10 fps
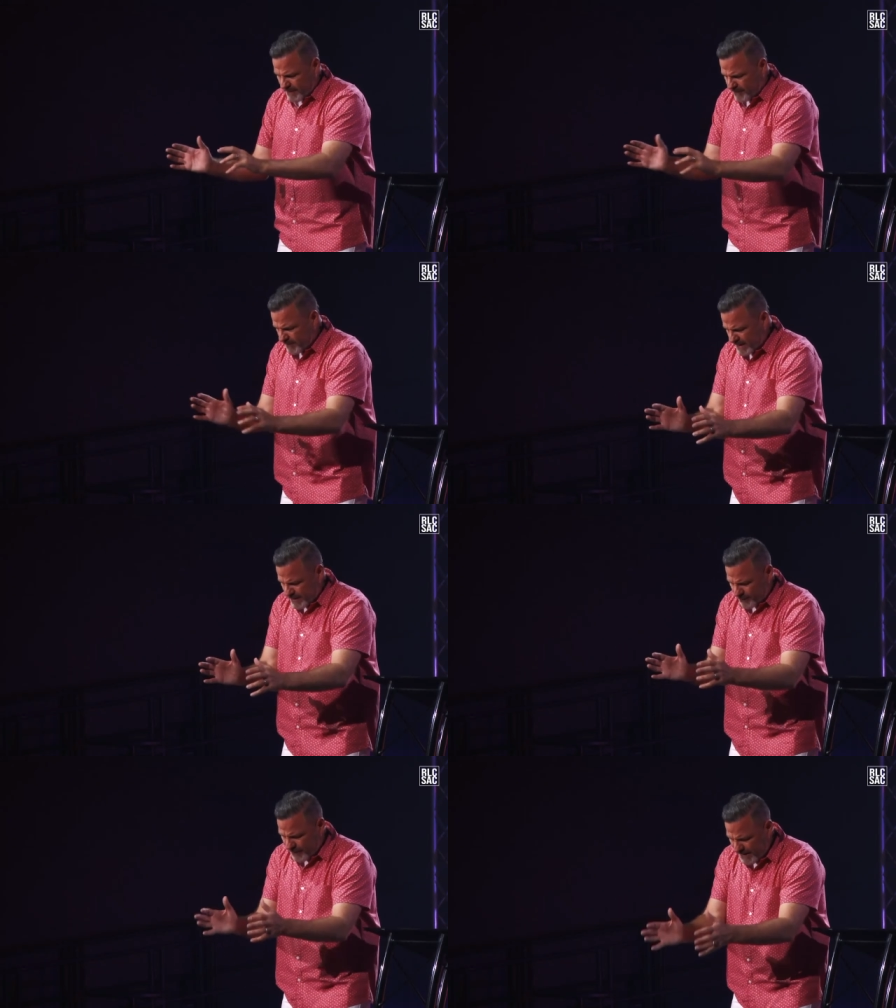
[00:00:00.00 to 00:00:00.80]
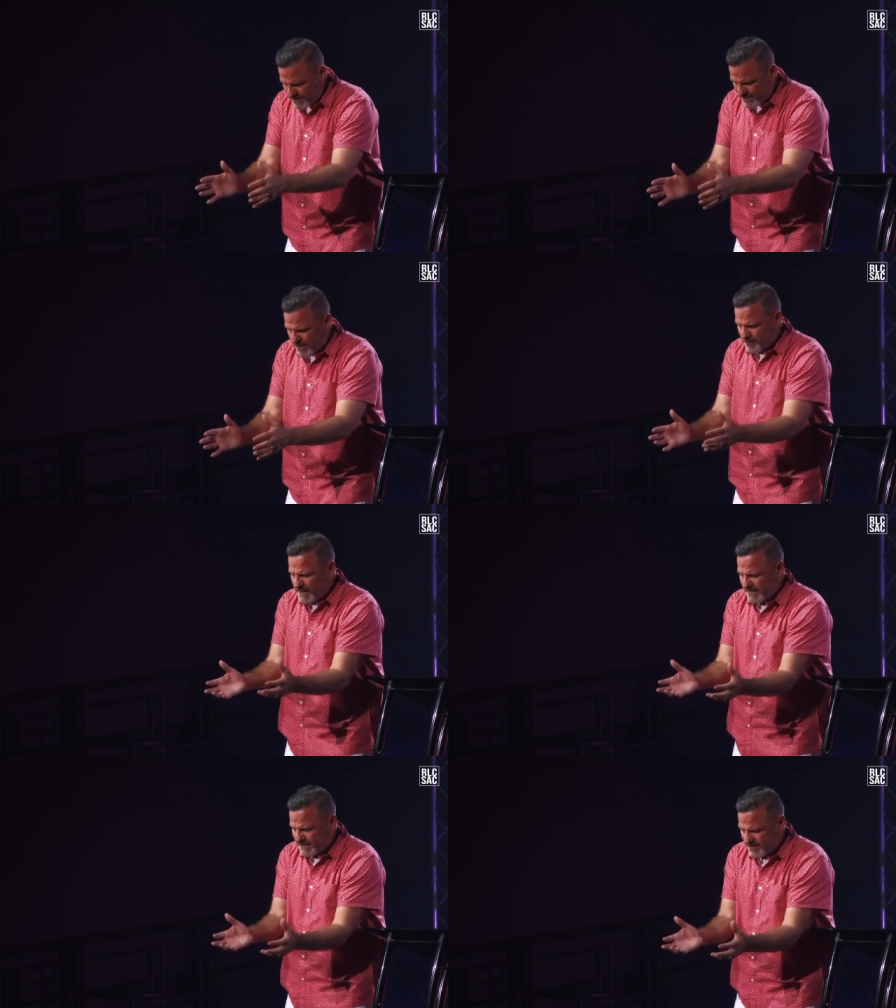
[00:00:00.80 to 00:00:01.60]
if a leader finds himself
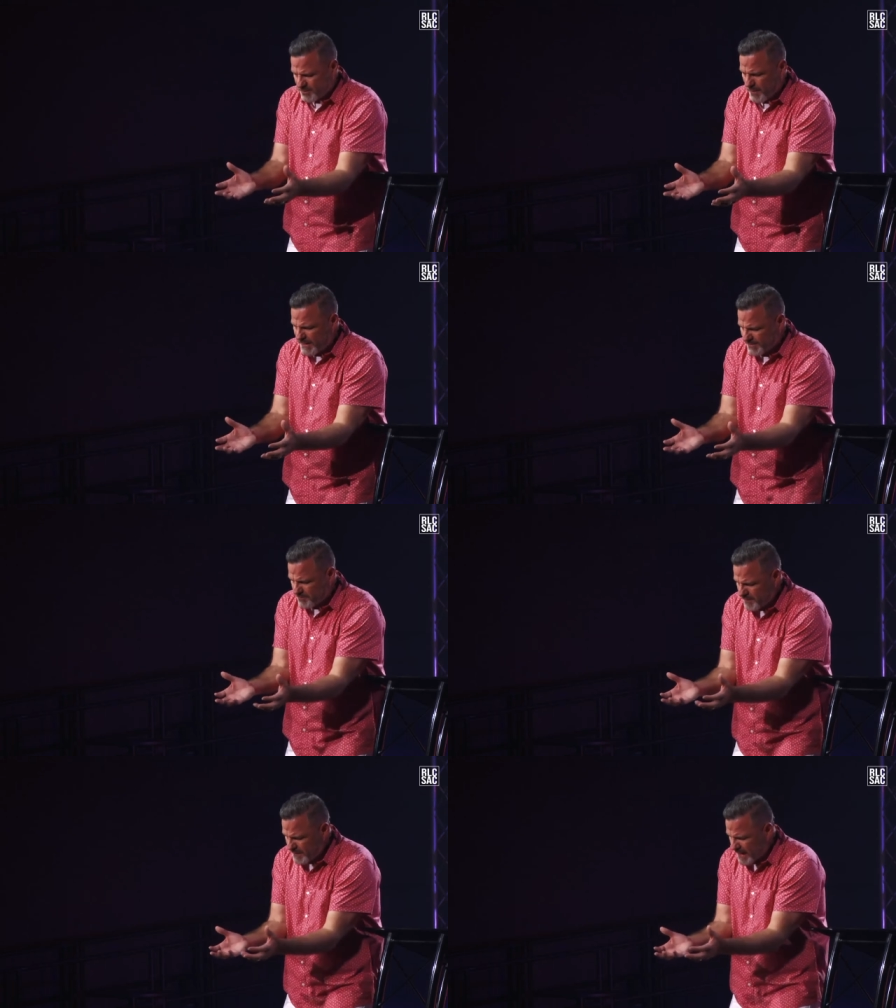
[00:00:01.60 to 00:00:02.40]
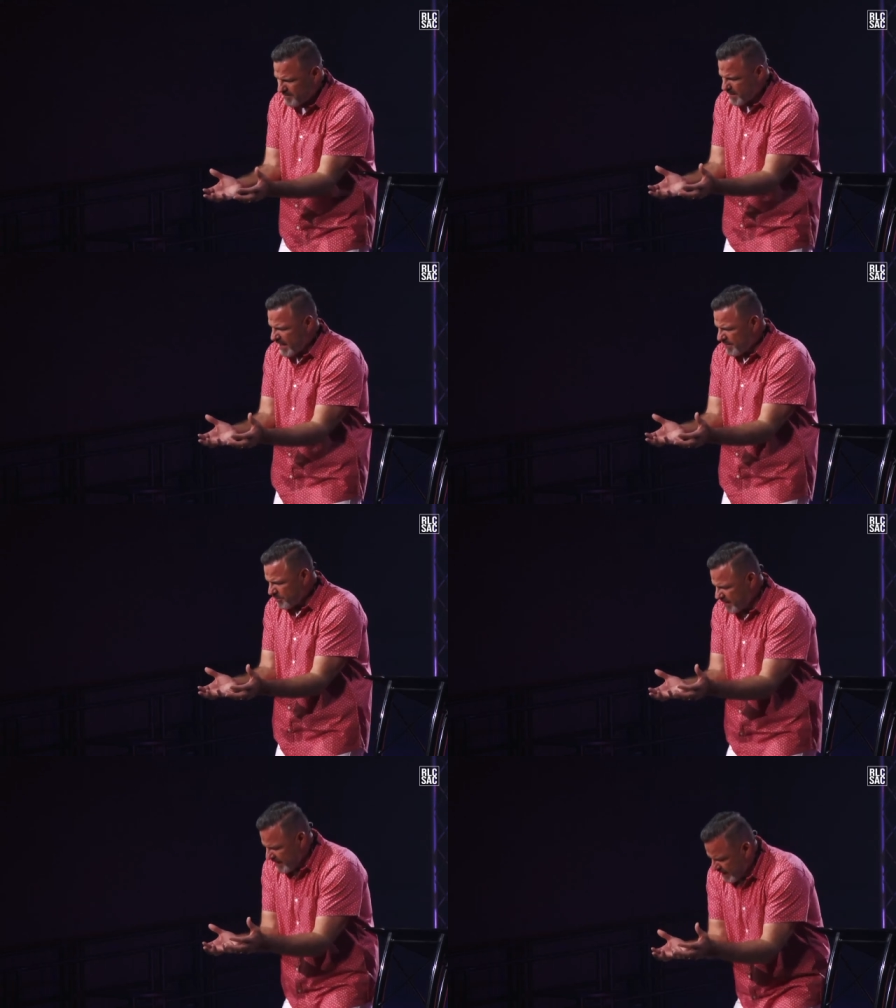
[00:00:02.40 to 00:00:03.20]
in that situation, we've gotta be able